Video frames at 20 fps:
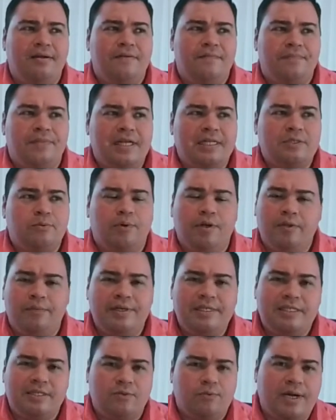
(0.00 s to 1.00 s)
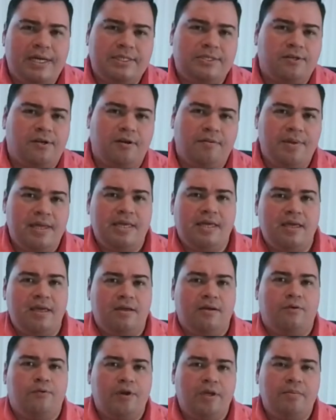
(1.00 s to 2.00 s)
That's one of the reasons why I started
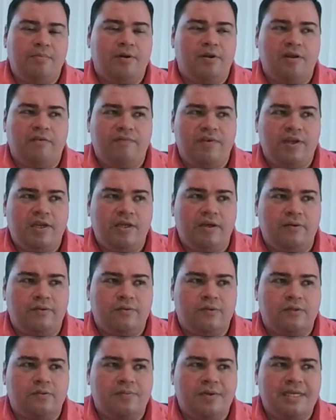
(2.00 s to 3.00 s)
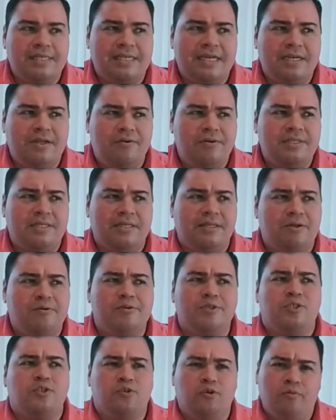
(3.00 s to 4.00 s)
making Queen Mary videos, was because I noticed that there
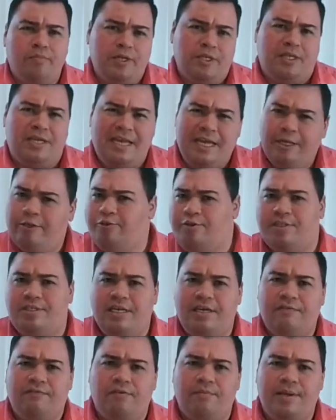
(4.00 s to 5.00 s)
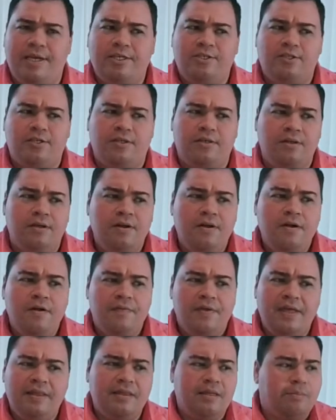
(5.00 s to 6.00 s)
was so much interesting information
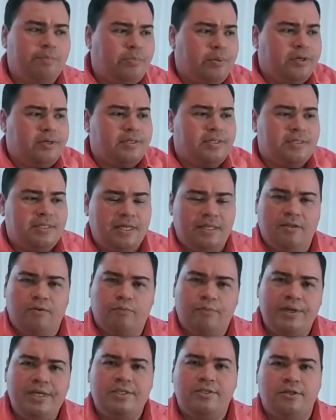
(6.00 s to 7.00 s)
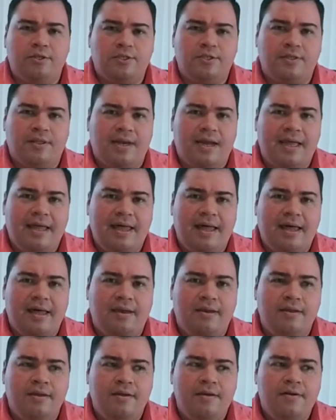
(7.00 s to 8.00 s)
in the books and the research that I
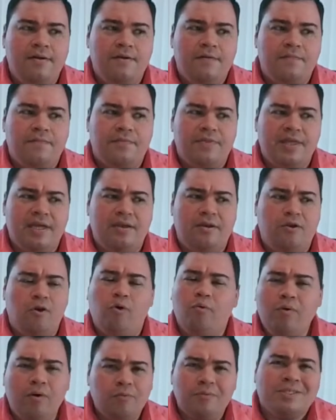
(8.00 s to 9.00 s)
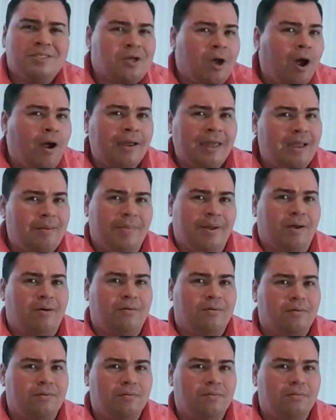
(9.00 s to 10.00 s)
had that no one was talking
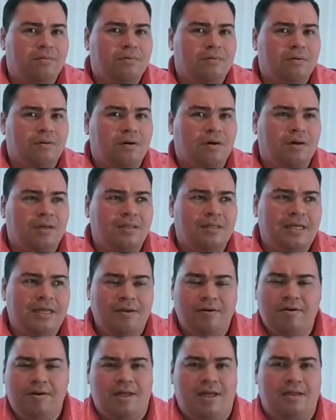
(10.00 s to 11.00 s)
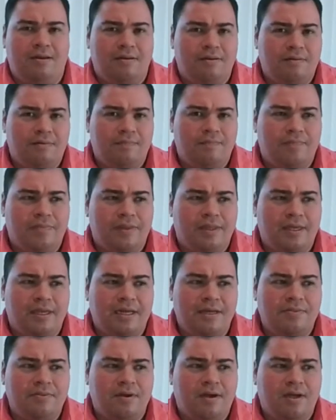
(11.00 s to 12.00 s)
about on the internet. And
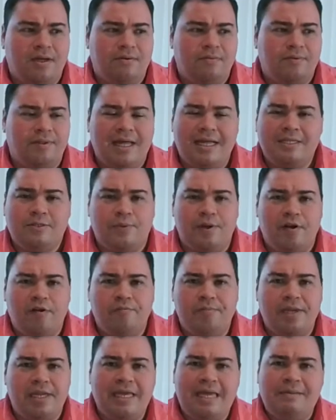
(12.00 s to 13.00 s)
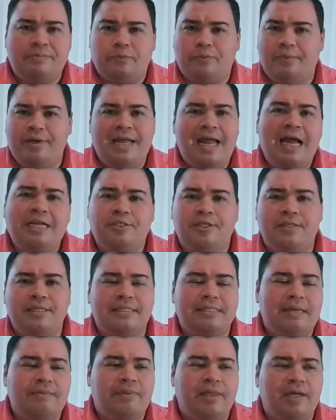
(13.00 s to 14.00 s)
I thought, well, that's weird. Everybody keeps rehashing
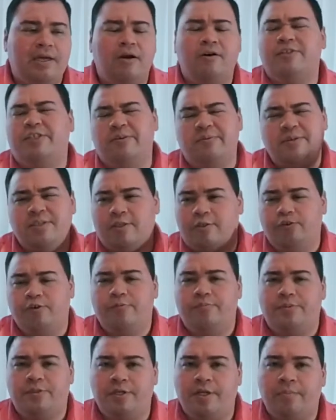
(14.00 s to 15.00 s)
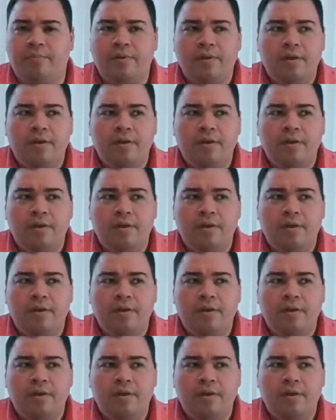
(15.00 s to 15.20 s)
the same thing. Oh, she was a troop ship.